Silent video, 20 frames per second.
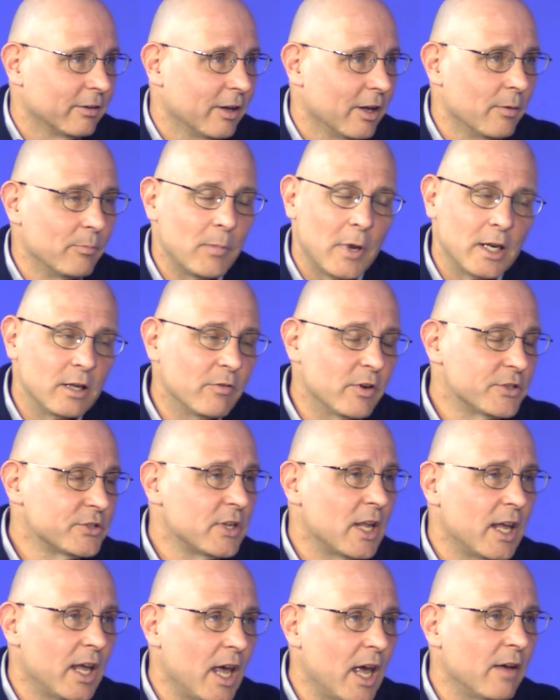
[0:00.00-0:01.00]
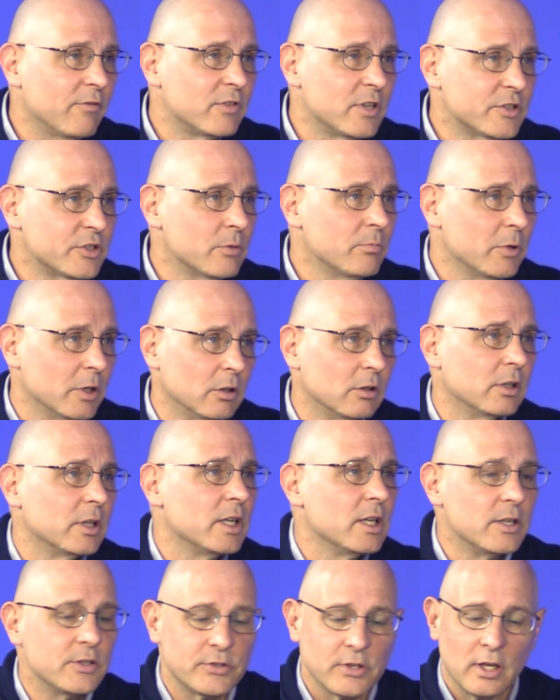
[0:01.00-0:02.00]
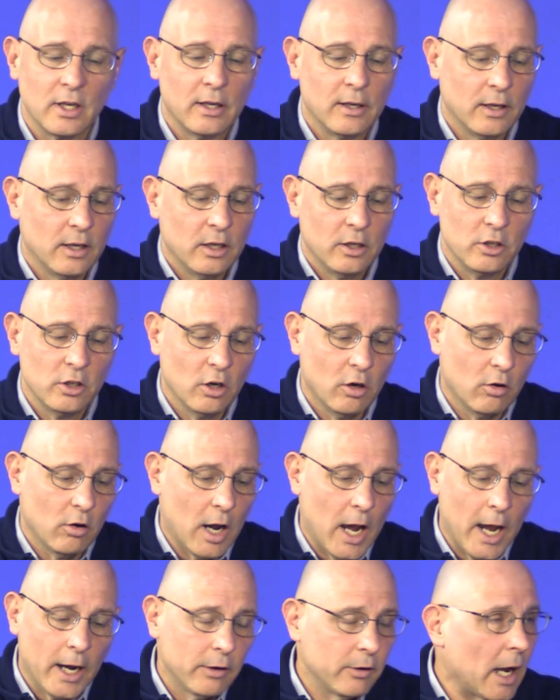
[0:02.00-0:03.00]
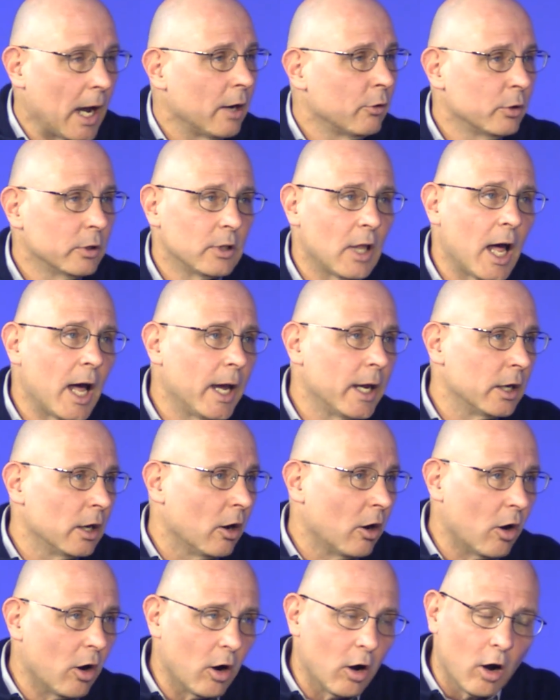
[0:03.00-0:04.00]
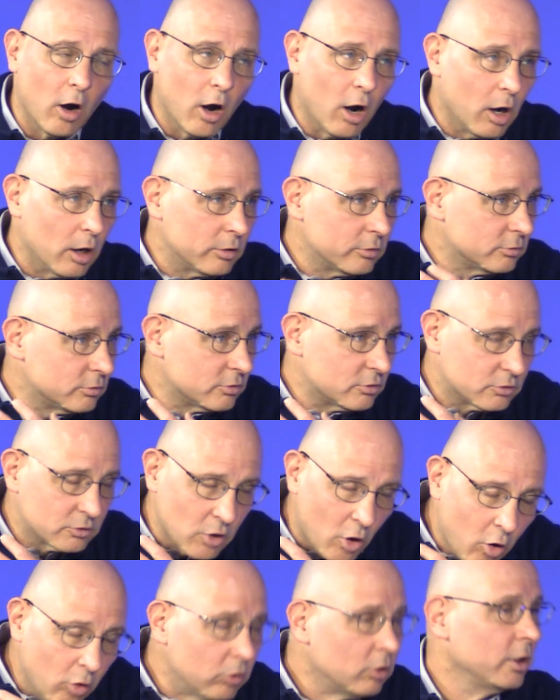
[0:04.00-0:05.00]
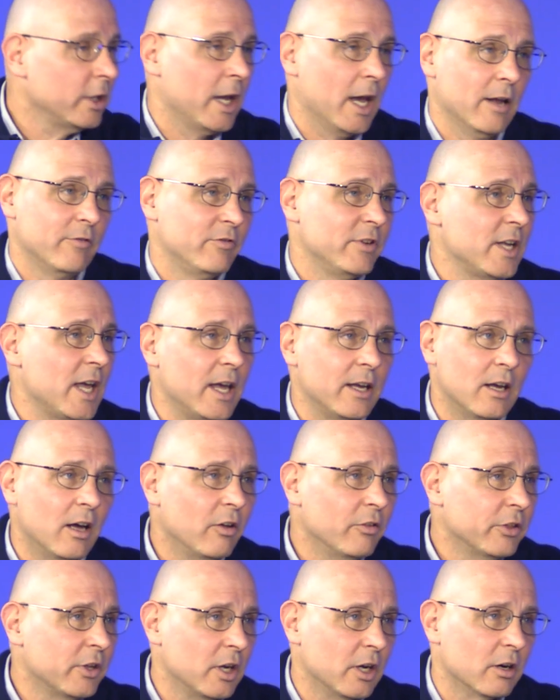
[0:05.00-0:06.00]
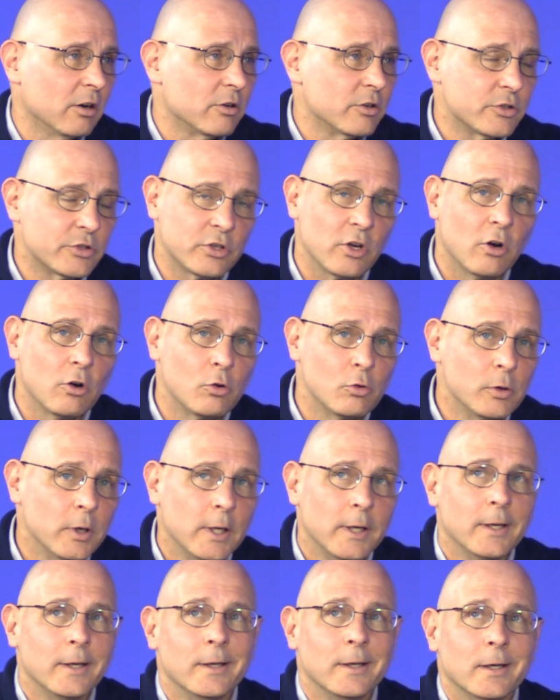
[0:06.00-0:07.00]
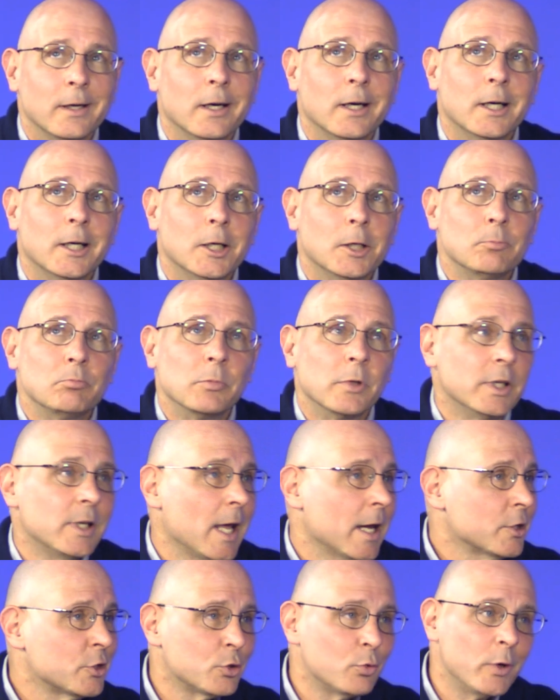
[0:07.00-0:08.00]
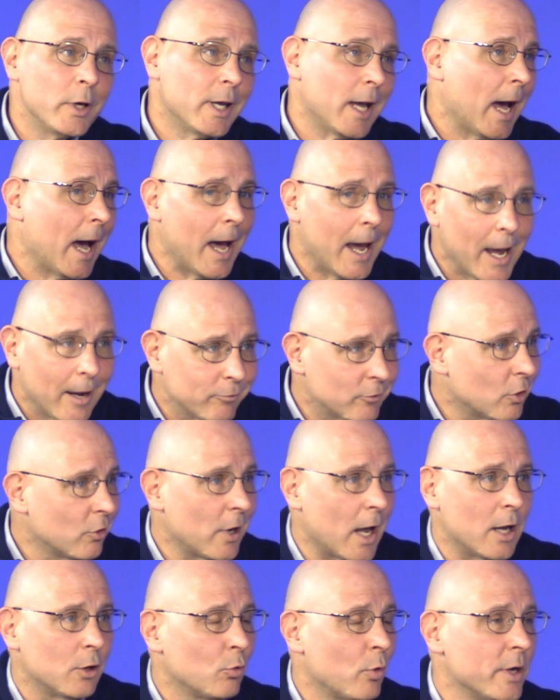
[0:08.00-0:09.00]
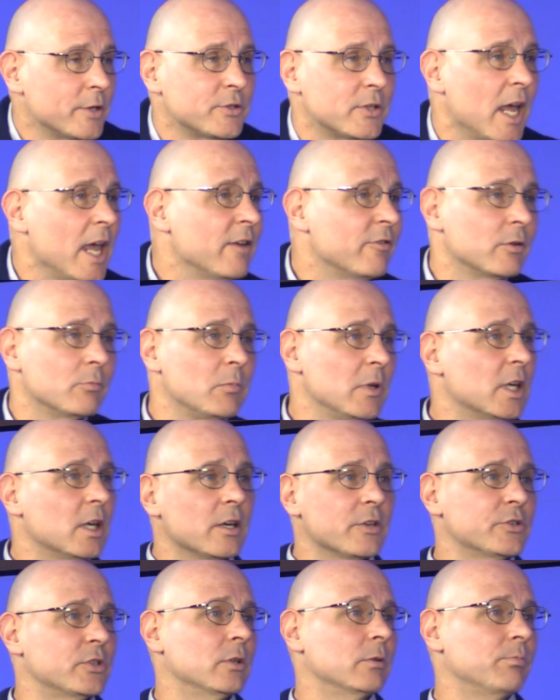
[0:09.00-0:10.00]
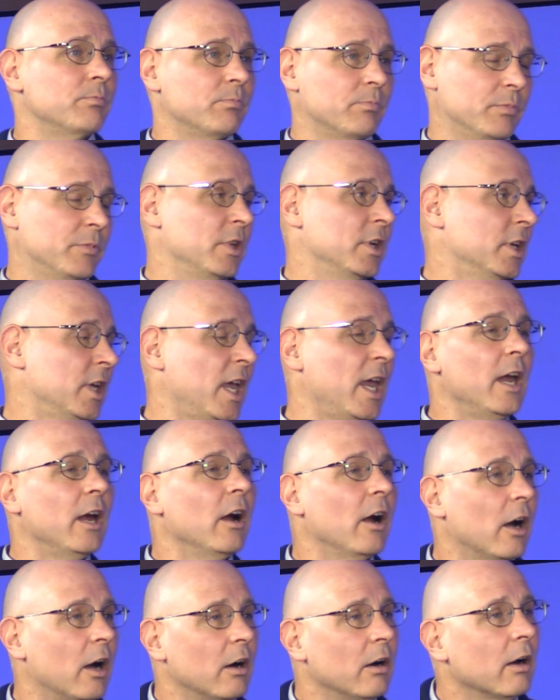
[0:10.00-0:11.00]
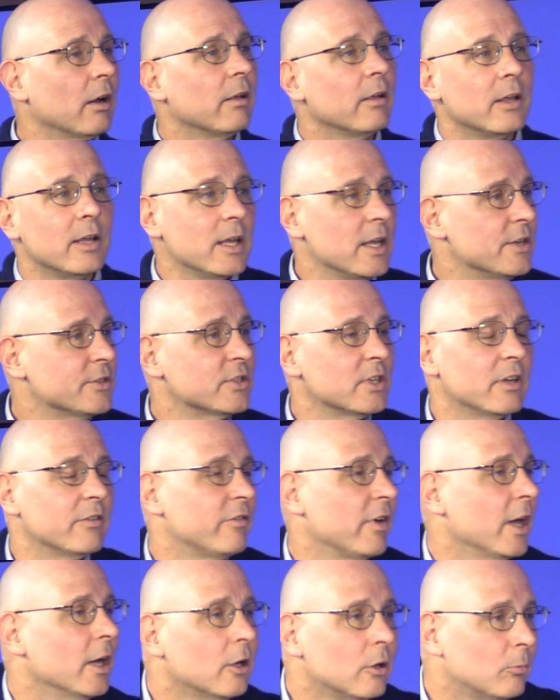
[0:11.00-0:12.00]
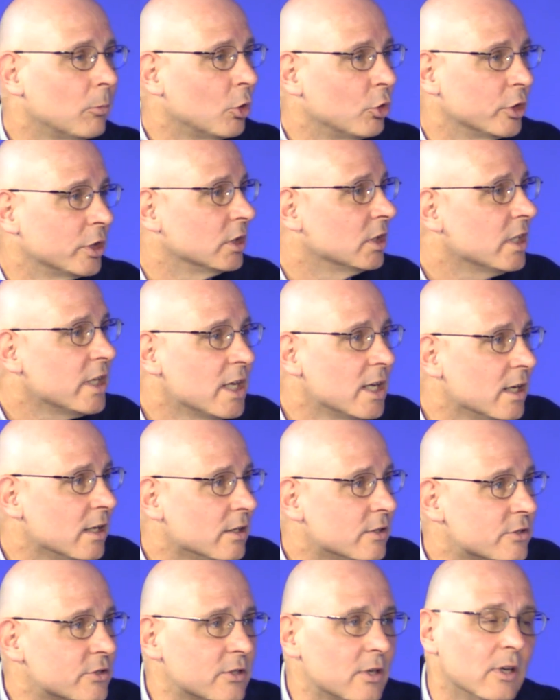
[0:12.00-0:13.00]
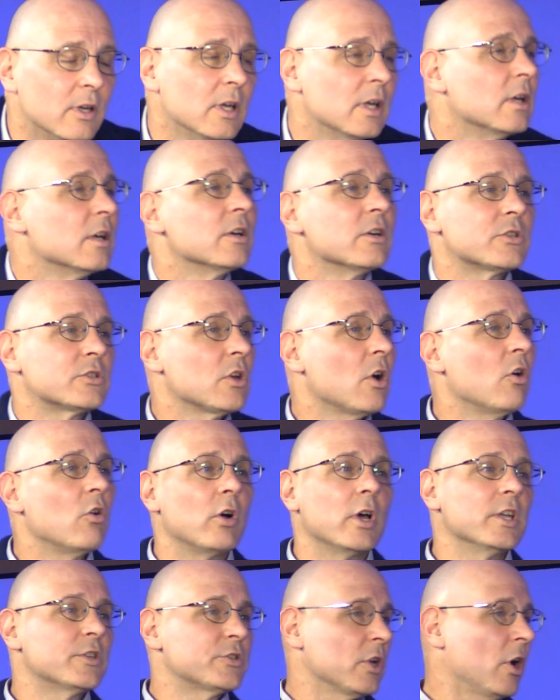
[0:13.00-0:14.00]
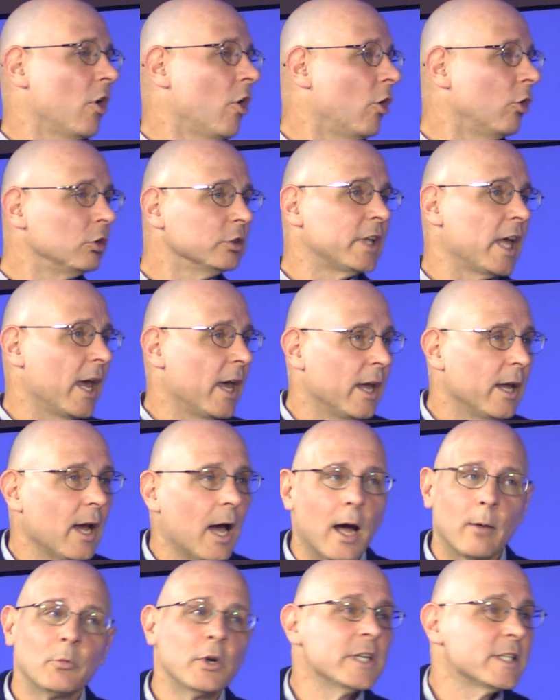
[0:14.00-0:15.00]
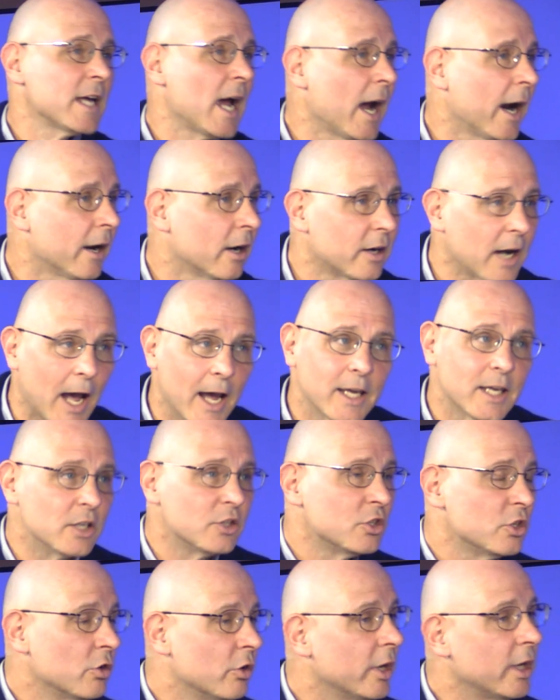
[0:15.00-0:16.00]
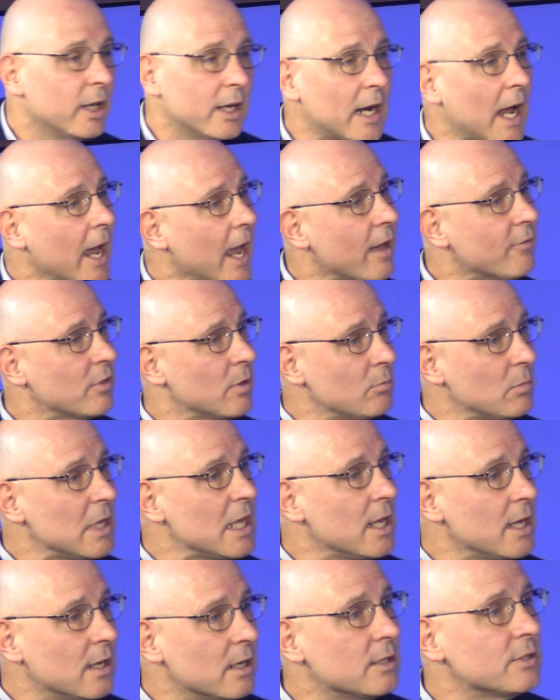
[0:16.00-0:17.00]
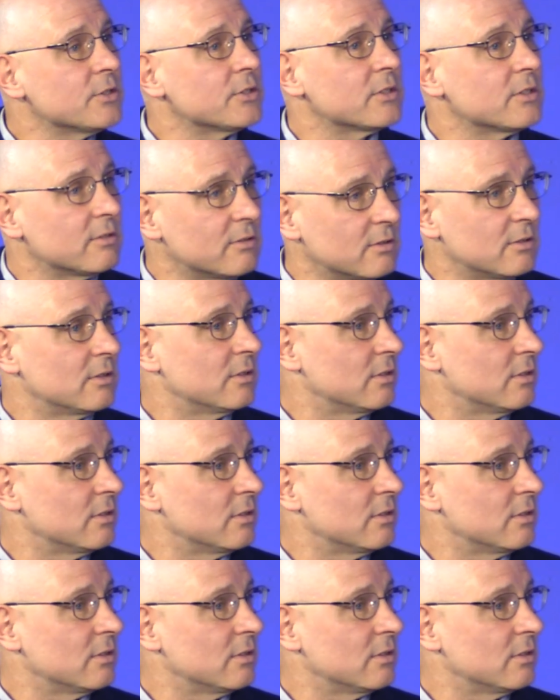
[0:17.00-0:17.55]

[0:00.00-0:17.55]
Right. Many of us that have disabilities, you know, I, I rely totally on VA health care. So um, next week, I have to go down to West Haven because the, the care isn't available in Leeds. So it's a whole day. I'm yeah. retired. I can do it, and I have the means.